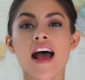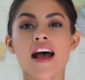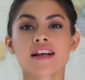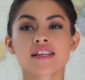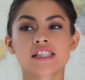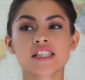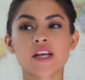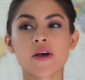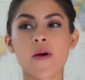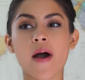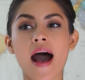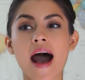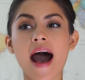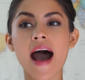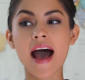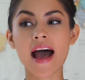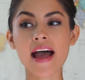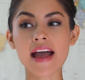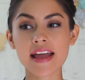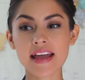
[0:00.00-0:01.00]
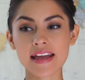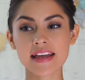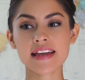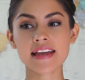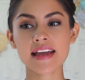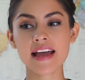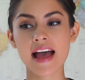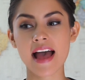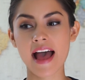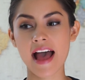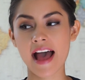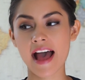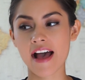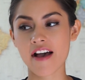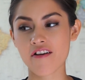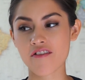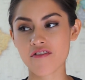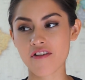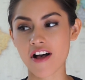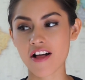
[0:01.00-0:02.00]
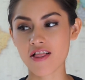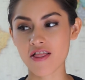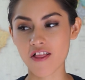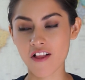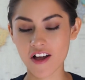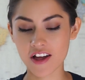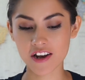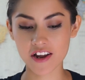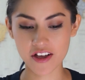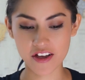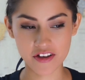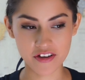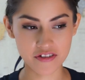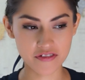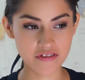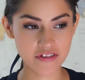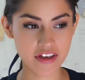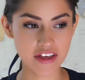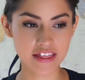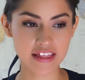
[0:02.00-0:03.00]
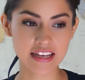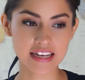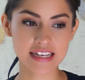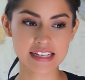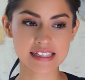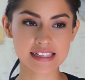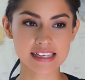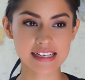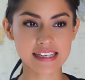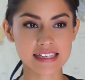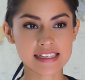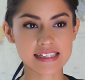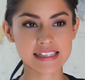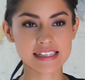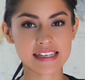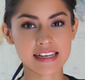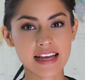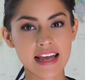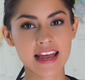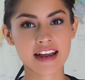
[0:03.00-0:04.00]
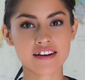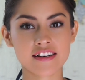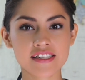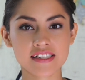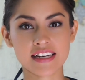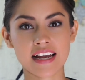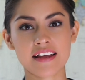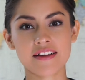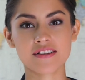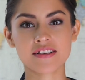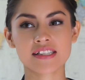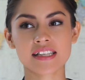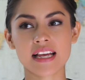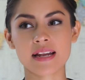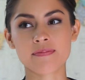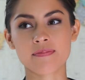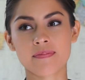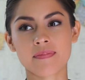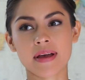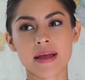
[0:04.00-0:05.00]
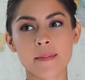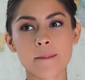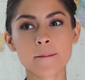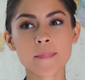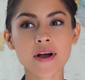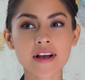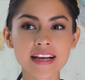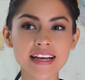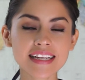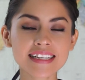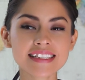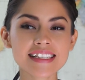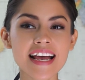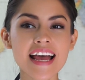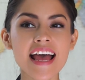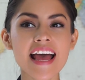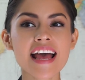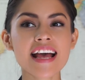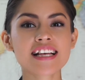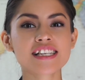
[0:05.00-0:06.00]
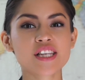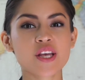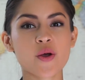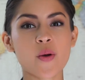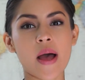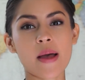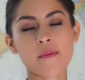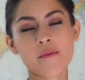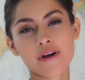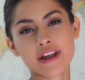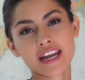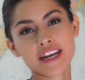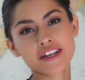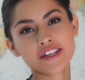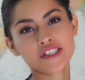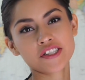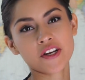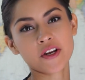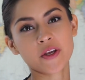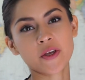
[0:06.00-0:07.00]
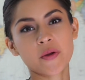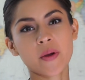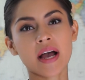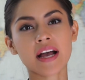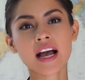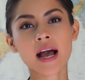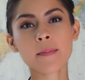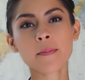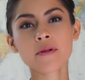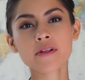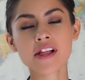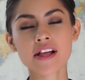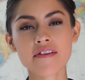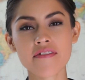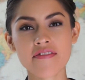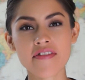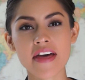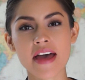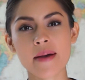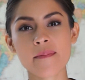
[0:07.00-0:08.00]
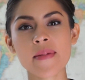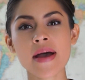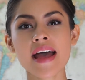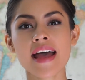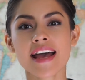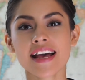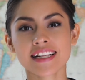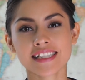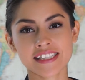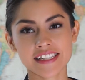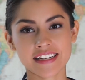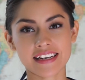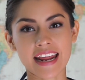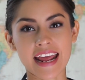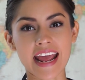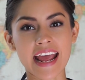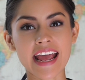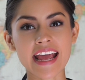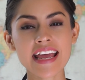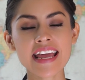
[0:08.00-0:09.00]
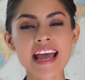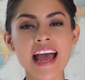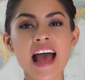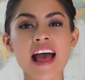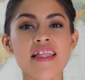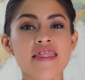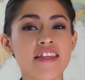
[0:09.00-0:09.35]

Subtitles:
So I have a lot of these easy hairstyles in my pocket, so I wanted to show you a couple of them today.